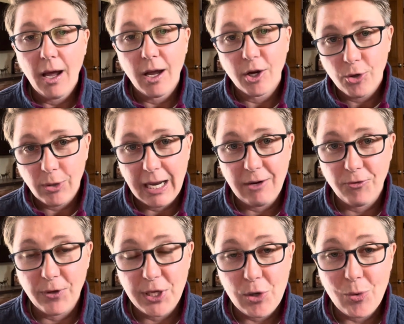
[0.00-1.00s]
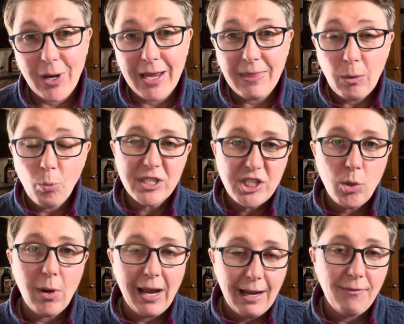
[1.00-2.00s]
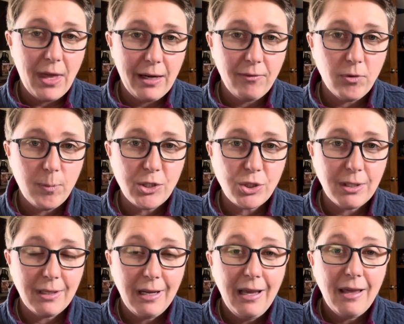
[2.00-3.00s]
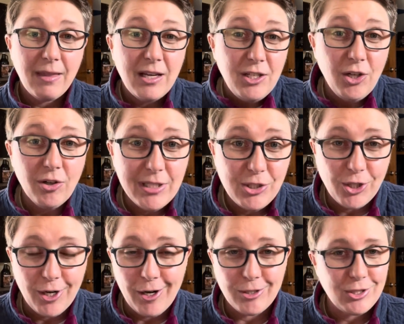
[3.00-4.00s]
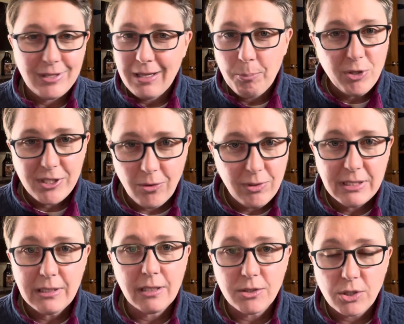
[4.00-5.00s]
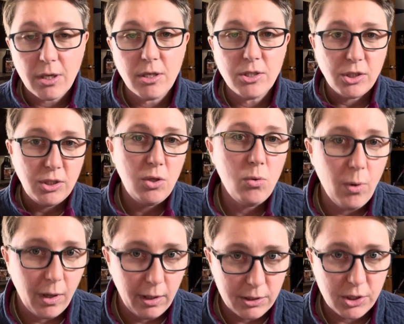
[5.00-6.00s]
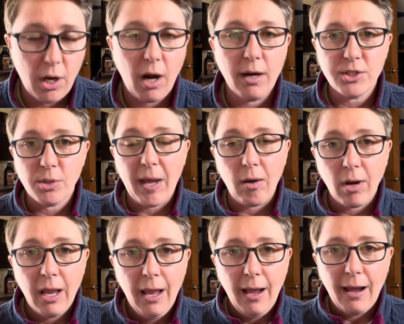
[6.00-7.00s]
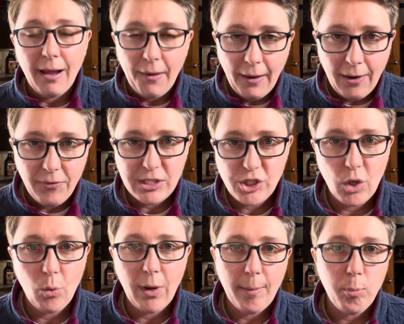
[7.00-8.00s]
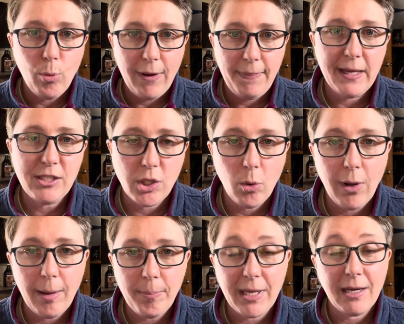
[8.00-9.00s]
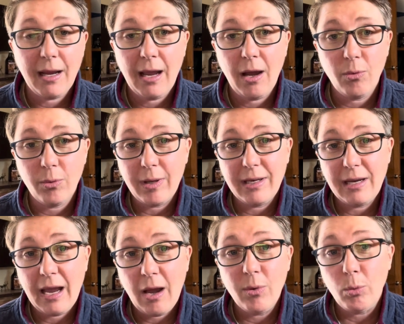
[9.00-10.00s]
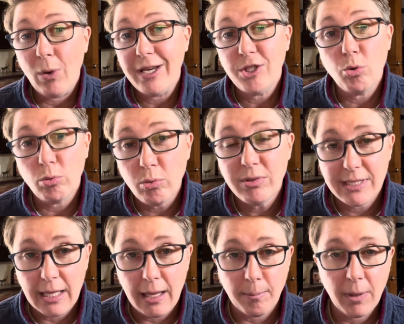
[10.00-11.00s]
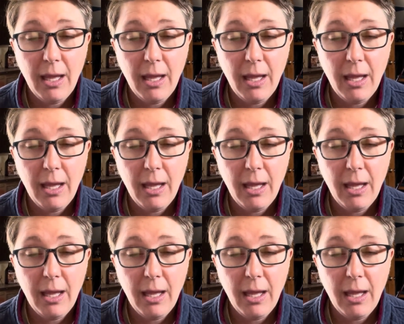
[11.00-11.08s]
create for you. And then once you have that information, then you're in charge. The persona's not in charge, you are in charge about how they show up, when they show up, and how and when you use them